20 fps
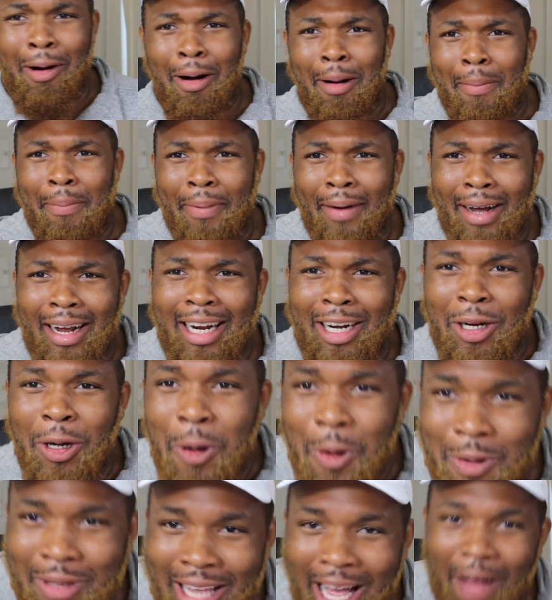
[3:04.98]
on, bro.
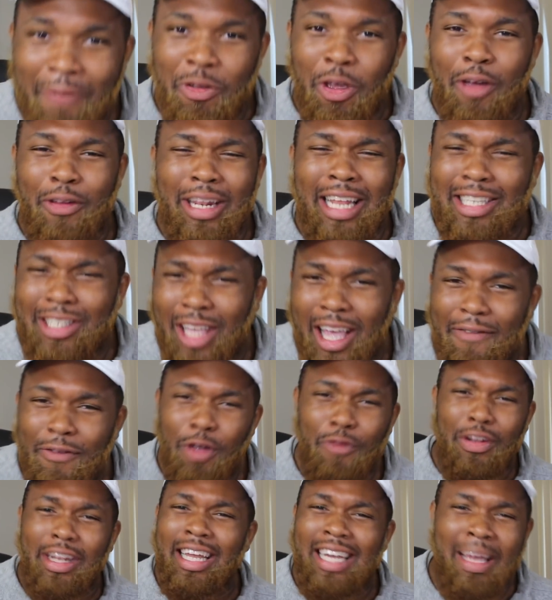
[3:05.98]
Goons out here. Listen, if
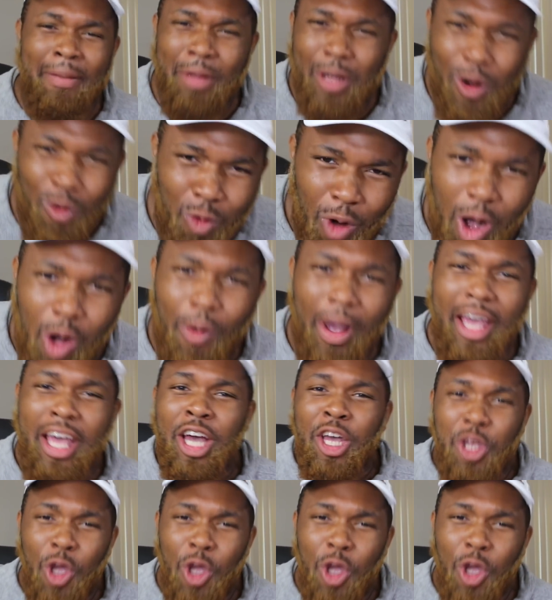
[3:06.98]
you look at me the wrong way,